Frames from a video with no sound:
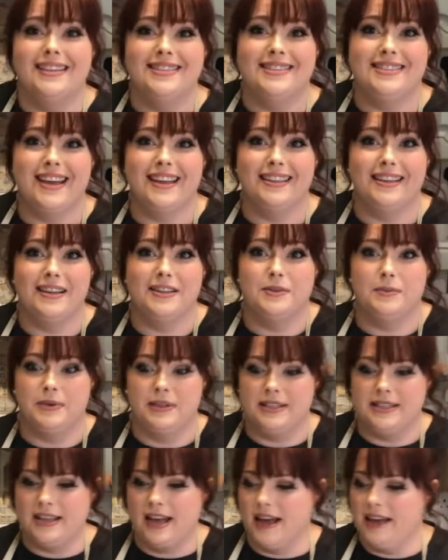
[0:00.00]
Set that to
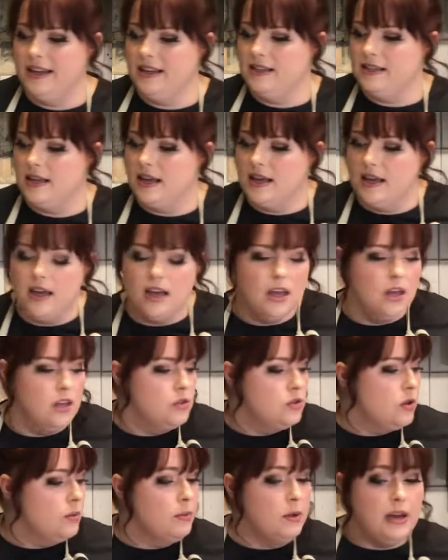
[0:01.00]
one side.
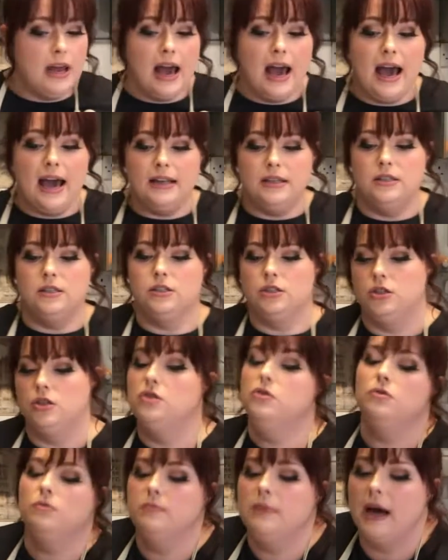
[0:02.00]
So I'm going to add
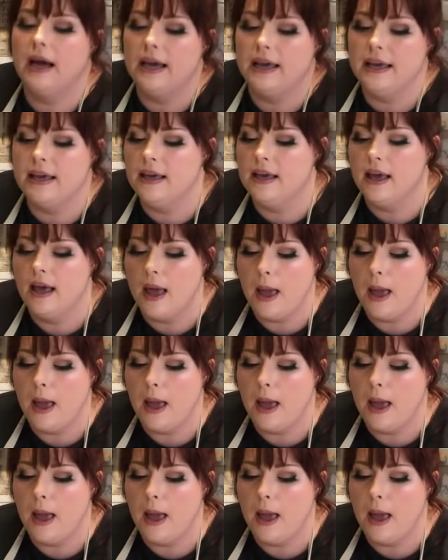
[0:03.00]
to my